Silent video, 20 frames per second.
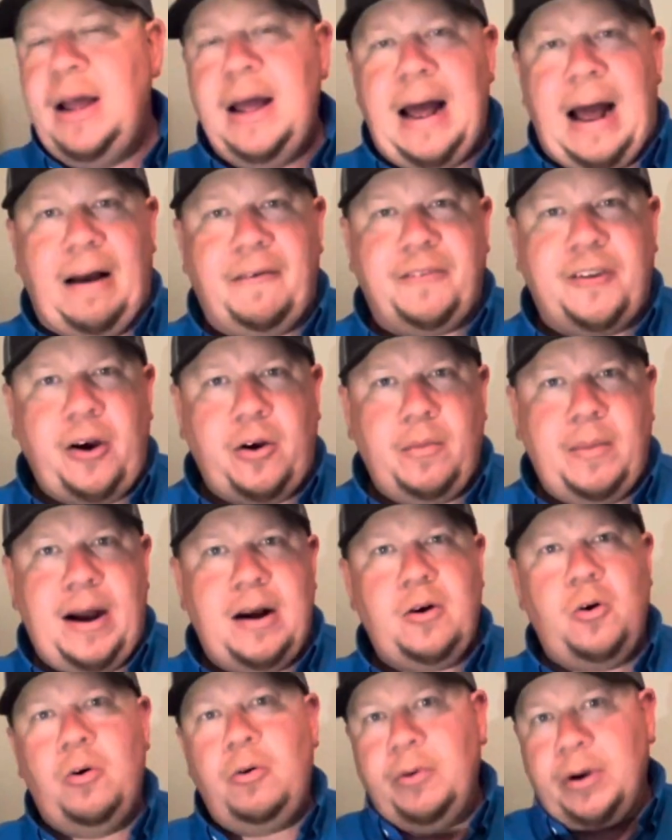I've thought about
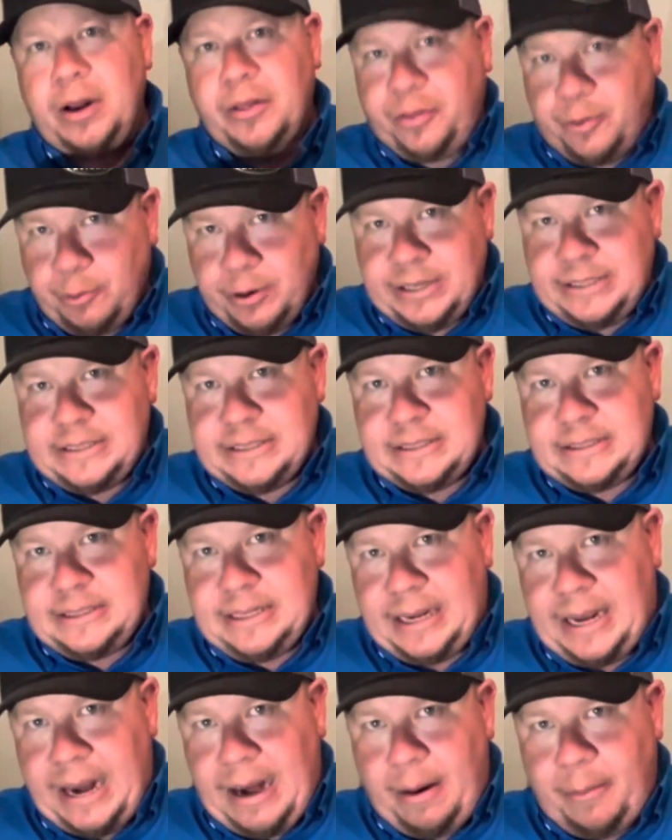going with a 360
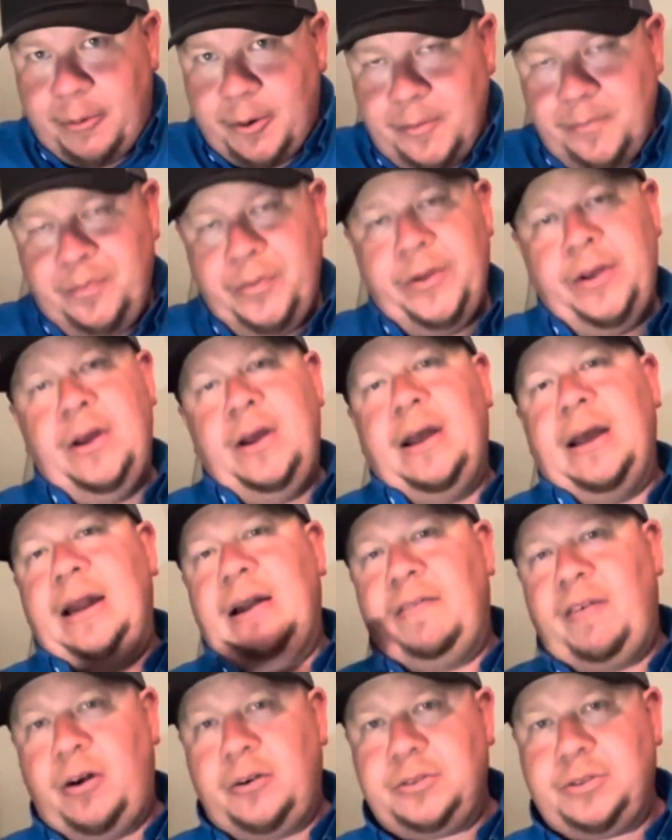camera, and I've
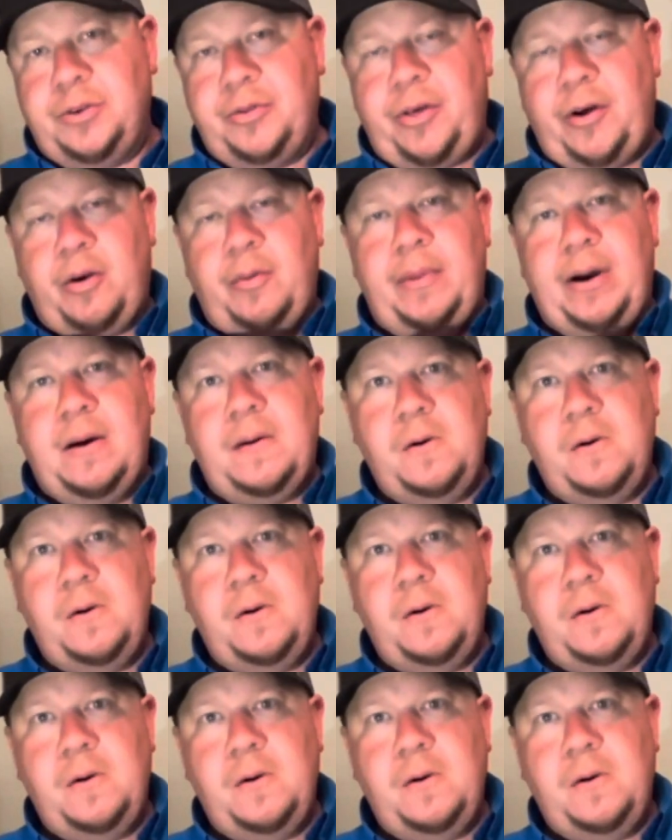also thought about